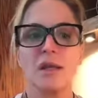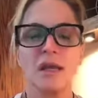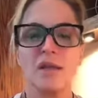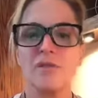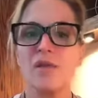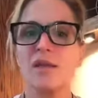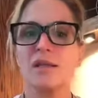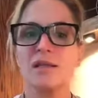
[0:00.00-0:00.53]

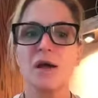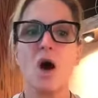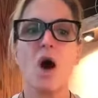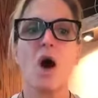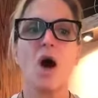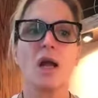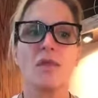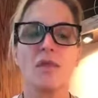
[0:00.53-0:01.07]
even the
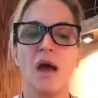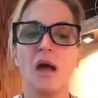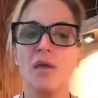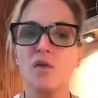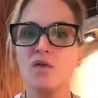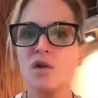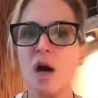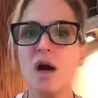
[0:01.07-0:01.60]
dog and the
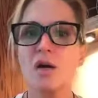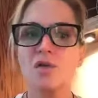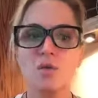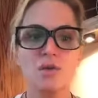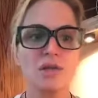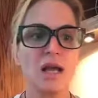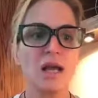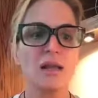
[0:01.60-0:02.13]
other dogs
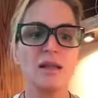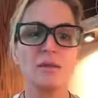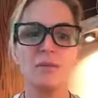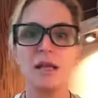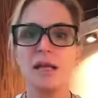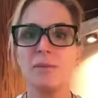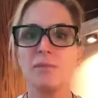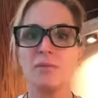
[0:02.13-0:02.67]
were telling
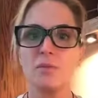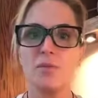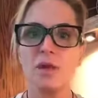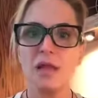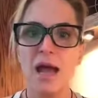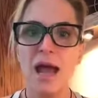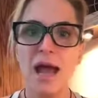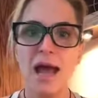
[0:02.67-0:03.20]
me,
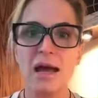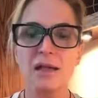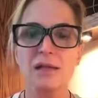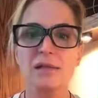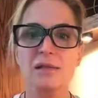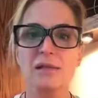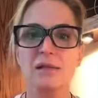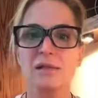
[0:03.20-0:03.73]

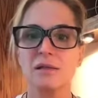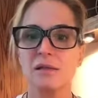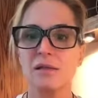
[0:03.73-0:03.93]
relax,